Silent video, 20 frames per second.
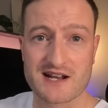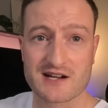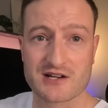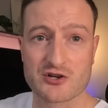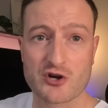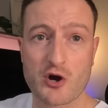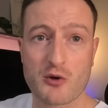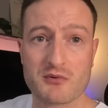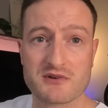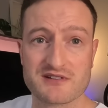and
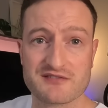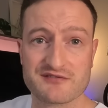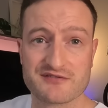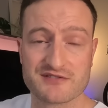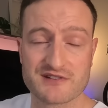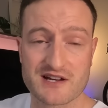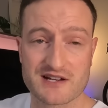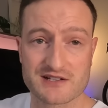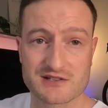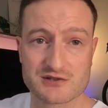common in
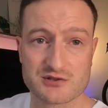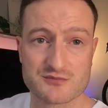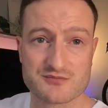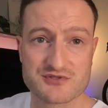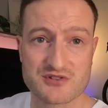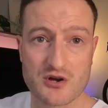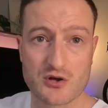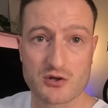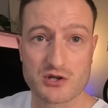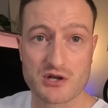flying clubs
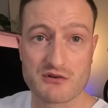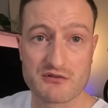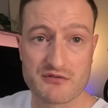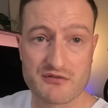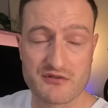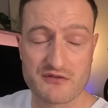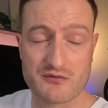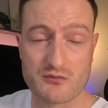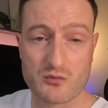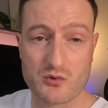all
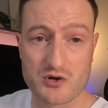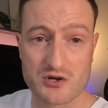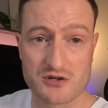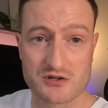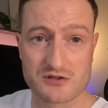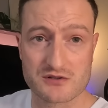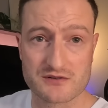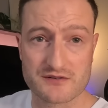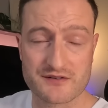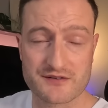over the
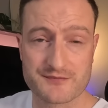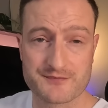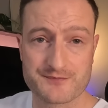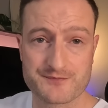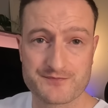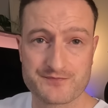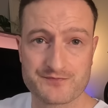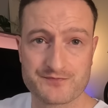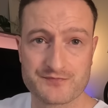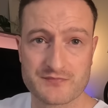world.
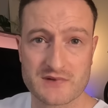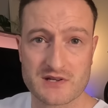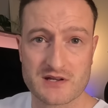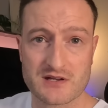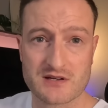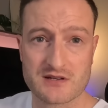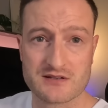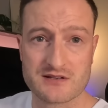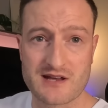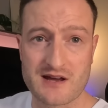
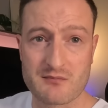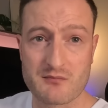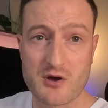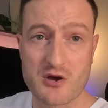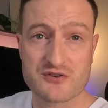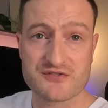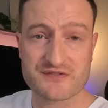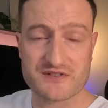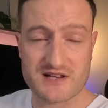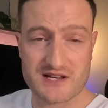Now,
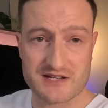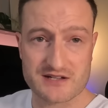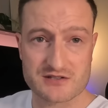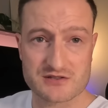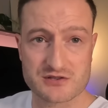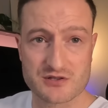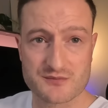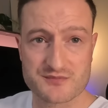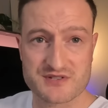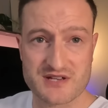most flying
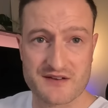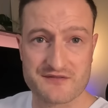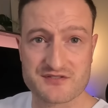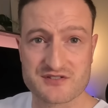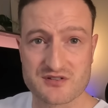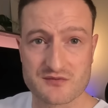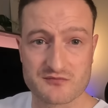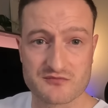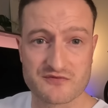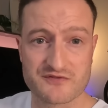clubs have
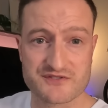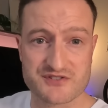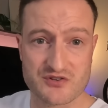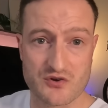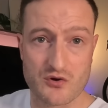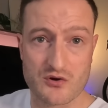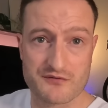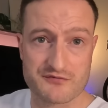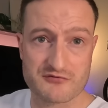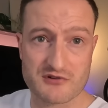some
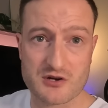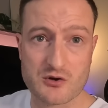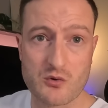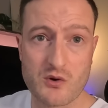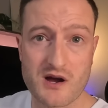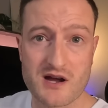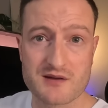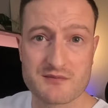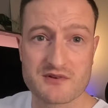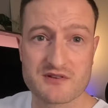sort of
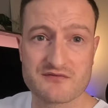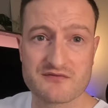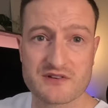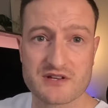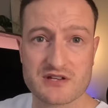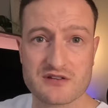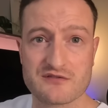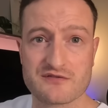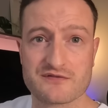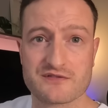requirement
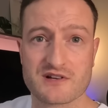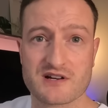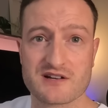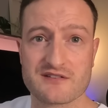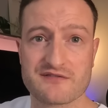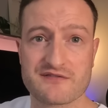that you fly